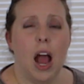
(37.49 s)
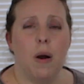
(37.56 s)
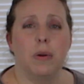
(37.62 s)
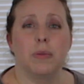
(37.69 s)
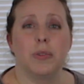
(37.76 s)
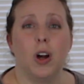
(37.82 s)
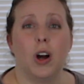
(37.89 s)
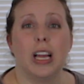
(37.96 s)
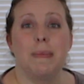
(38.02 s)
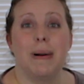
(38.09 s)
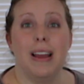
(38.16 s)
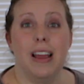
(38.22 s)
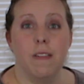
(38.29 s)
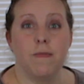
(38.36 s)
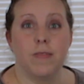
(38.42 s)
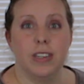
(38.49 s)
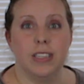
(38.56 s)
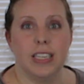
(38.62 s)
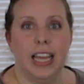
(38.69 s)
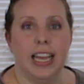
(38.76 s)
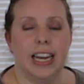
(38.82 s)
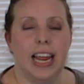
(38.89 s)
and we were talking about
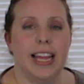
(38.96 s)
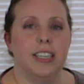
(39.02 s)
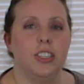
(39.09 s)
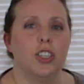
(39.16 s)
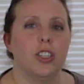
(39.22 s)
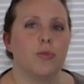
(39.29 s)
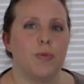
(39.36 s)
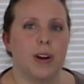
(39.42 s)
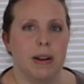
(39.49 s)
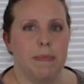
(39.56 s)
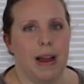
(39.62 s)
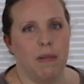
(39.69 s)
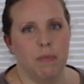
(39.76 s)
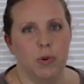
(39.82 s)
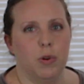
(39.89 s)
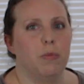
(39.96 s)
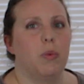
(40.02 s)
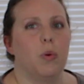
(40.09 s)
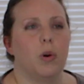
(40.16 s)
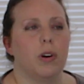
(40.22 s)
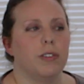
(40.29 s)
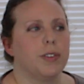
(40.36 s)
inferencing and I had just read about mood
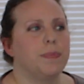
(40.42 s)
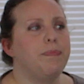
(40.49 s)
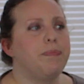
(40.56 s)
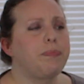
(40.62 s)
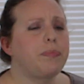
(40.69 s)
boards.